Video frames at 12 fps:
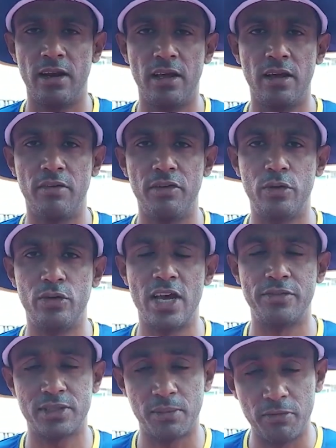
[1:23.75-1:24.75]
and uh,
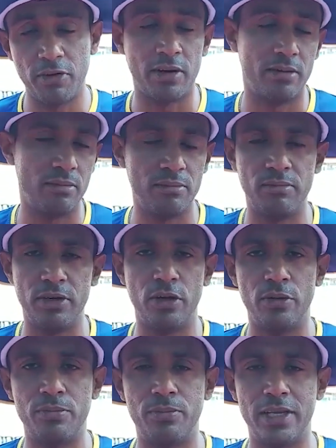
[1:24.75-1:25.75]
we could have some fun,
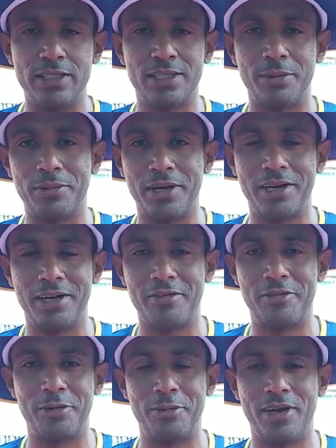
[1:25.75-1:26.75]
you know, playing some
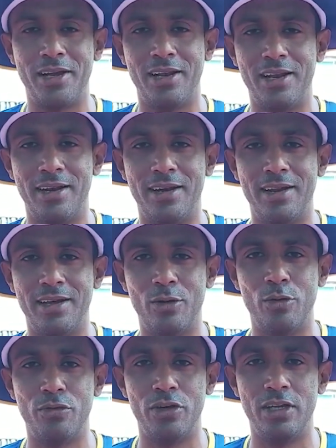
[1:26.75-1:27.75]
cricket after a while
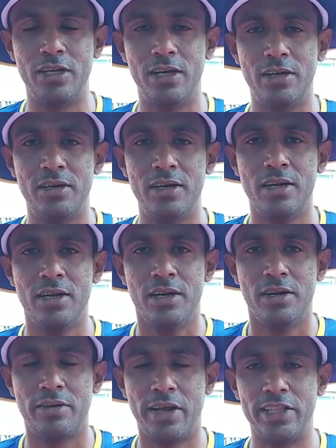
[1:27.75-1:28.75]
and uh, hopefully uh,
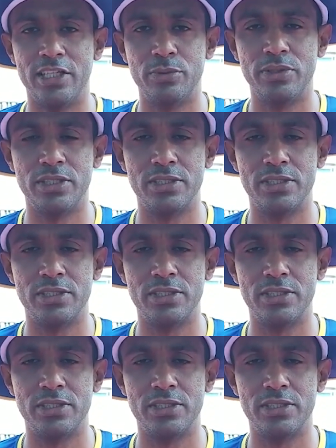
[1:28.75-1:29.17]
try